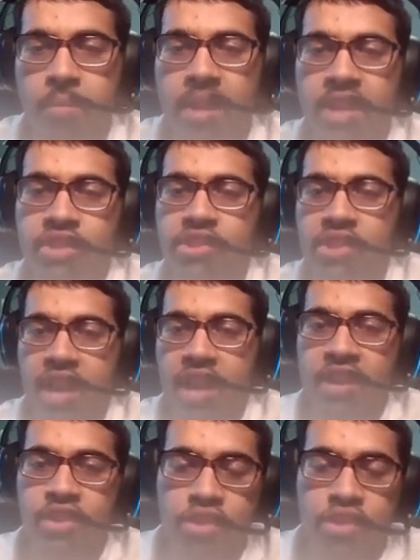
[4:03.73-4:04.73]
nations in
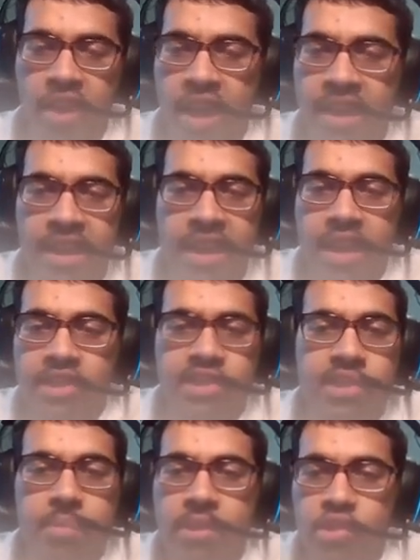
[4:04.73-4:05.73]
Asia. And
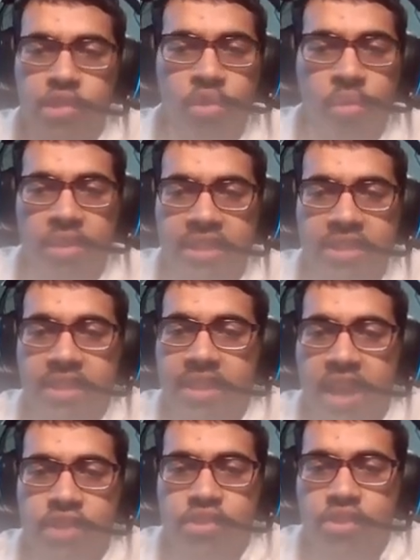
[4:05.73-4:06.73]
just I mean, just look what they did in
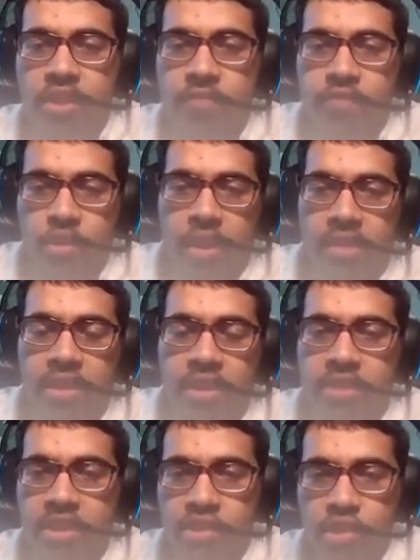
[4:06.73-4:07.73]
the Asian Cup for crying loud.
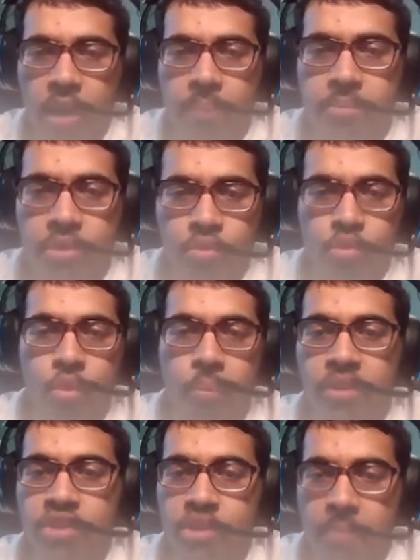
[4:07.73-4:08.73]
They topped a group
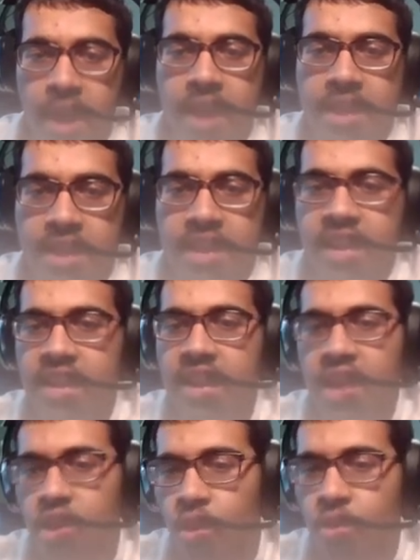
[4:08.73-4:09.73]
with Japan in it, and
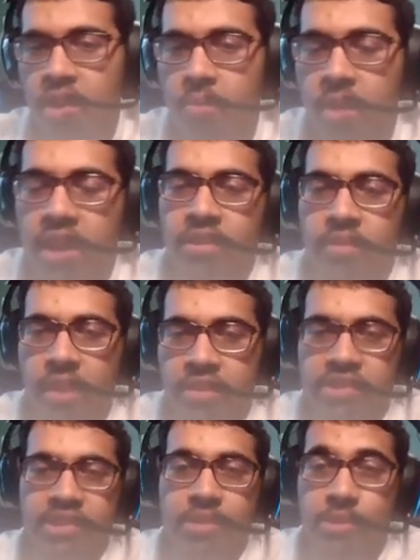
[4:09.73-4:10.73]
I know they went out the round of
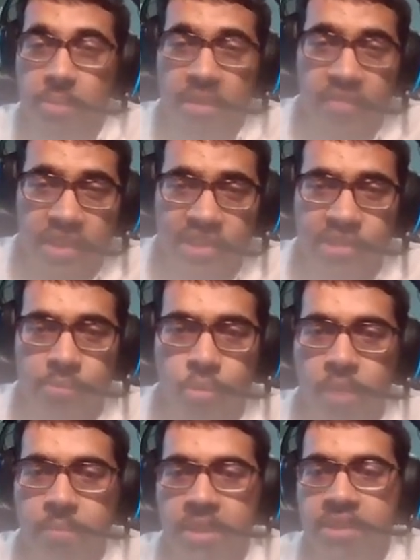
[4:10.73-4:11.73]
sixteen. It was a bit of a
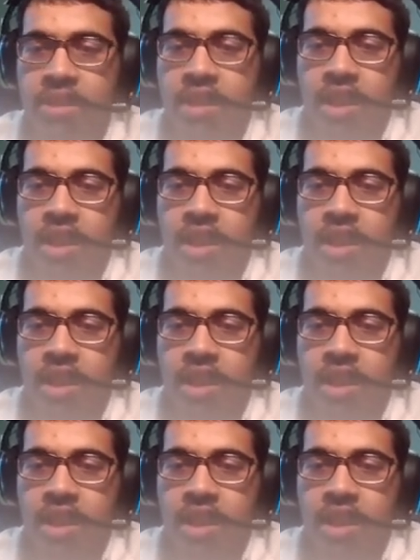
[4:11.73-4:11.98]
disappointment.